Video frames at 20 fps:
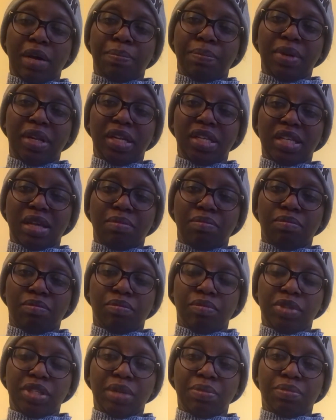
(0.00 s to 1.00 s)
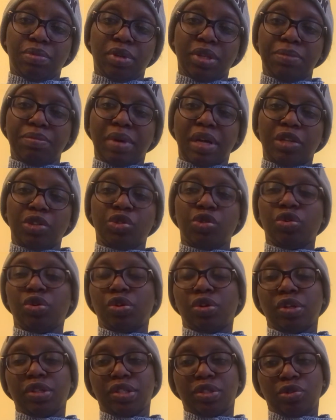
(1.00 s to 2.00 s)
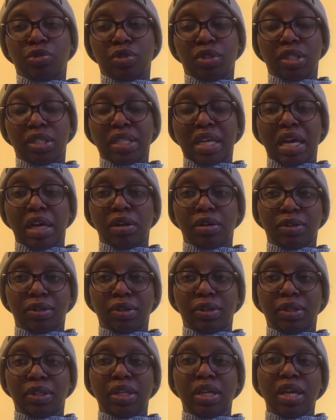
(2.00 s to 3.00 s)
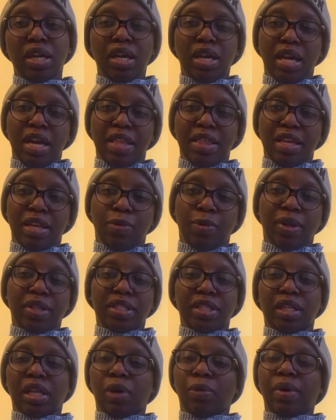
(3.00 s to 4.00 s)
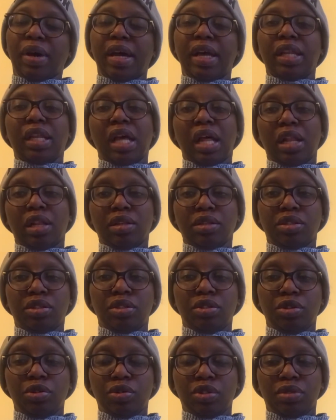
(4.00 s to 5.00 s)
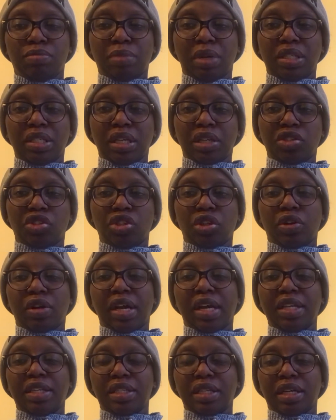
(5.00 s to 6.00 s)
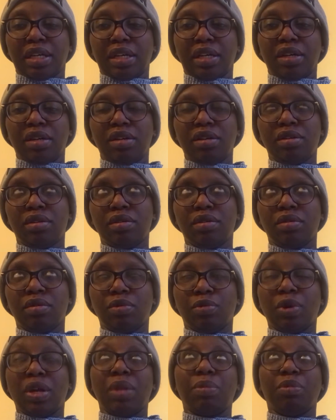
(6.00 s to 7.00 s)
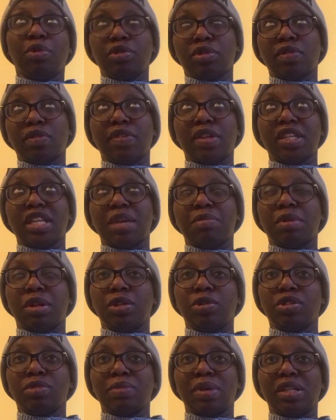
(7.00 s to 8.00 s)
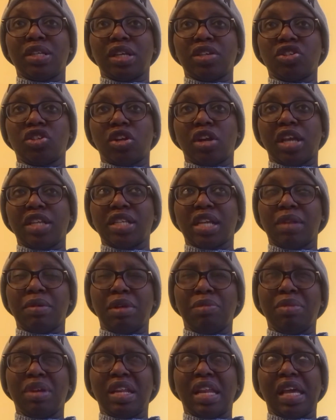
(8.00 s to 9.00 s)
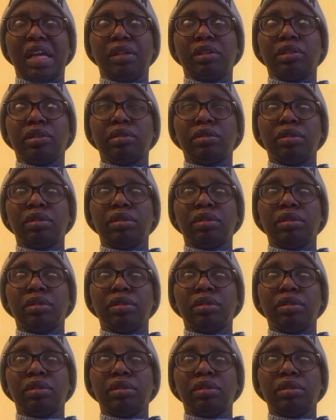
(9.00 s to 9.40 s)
plait some simple bantu knots to detangle, and then once in a while I'll use my texturizer. Well, most of the time I'll use my texturizer maybe like